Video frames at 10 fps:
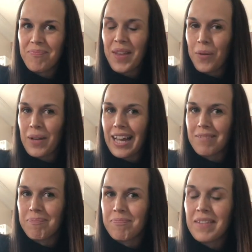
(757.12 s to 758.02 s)
Okay,
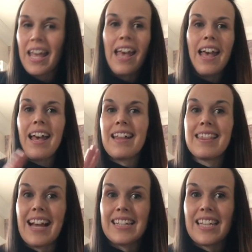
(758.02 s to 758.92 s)

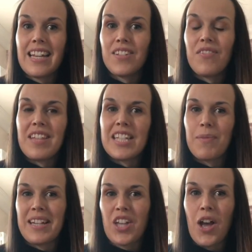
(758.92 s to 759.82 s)
that's it for this
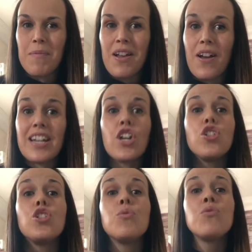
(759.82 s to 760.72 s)
week's home learning.
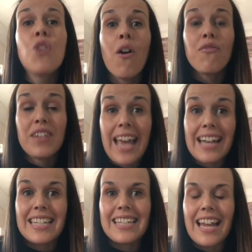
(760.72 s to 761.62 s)
Do not forget
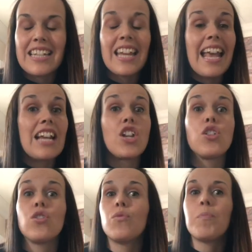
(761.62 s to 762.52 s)
to send in
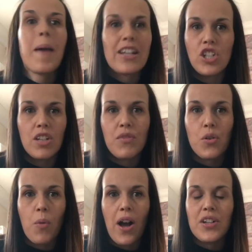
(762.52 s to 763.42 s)
pictures of your
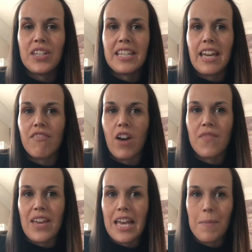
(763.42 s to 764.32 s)
work to the Year 5
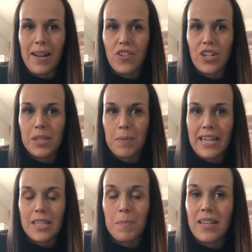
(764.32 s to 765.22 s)
email address,
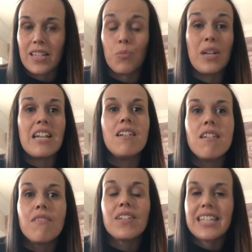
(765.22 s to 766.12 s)
please, because we
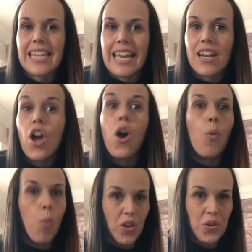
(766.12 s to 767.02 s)
love seeing
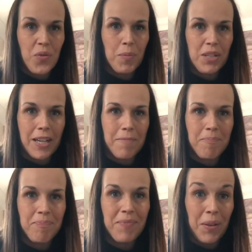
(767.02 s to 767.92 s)
what you're up to.
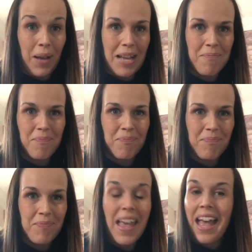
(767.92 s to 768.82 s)
Okay,
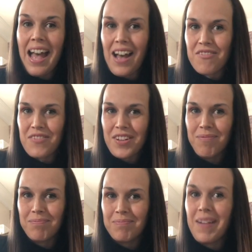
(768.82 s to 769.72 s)
have fun,
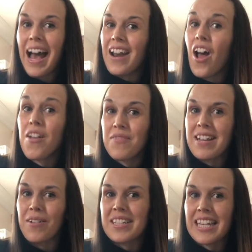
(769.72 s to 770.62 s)
and hopefully
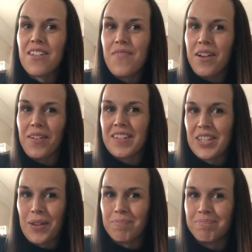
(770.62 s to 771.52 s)
I'll see you very, very soon.